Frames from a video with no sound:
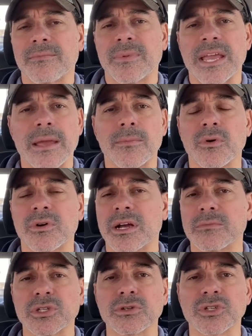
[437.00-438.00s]
cable
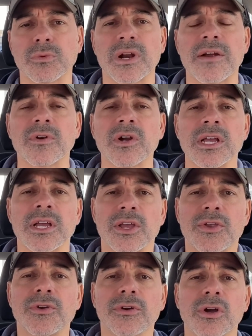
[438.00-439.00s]
comes loose or whatever,
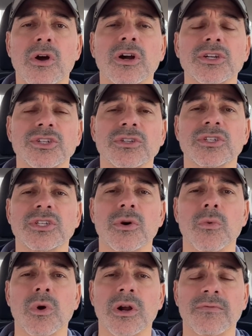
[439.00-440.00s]
your car should
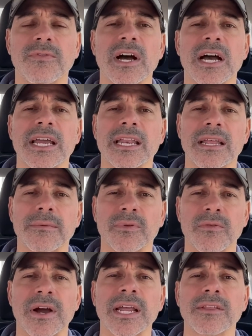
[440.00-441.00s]
still work fine,
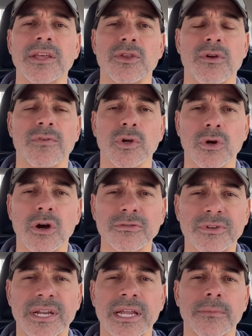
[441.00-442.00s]
providing that you have a good
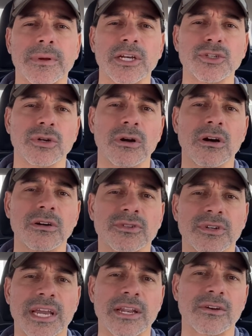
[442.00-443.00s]
alternator, because your
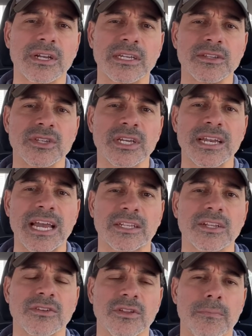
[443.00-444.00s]
alternator is
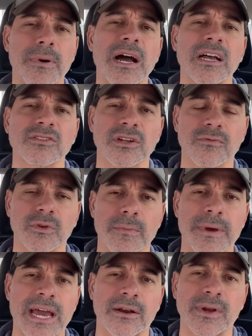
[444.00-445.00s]
connected to the positive on the
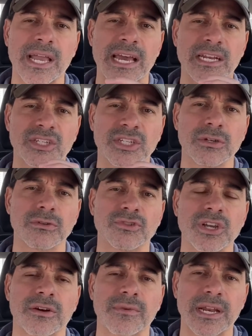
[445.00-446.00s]
battery and it's still
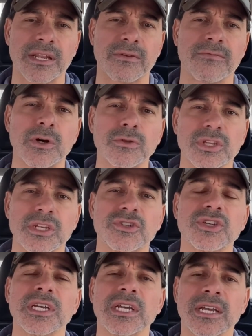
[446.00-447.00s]
generating the
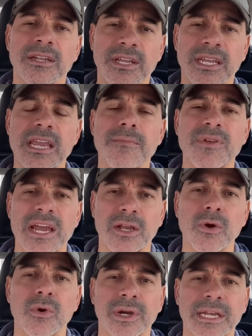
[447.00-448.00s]
voltage to keep that
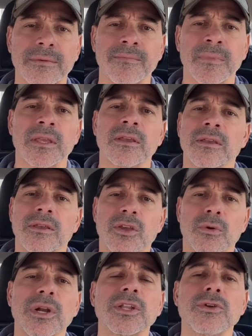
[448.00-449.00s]
going. You
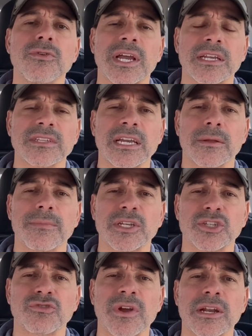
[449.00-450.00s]
don't want to do that, because that could be a
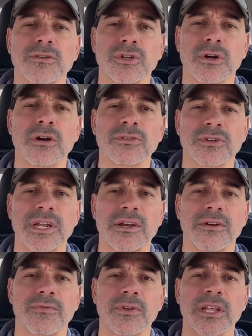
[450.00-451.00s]
strain on your
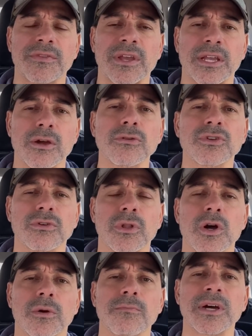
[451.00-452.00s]
alternator if you let that go too
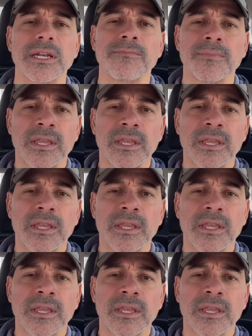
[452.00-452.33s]
long, but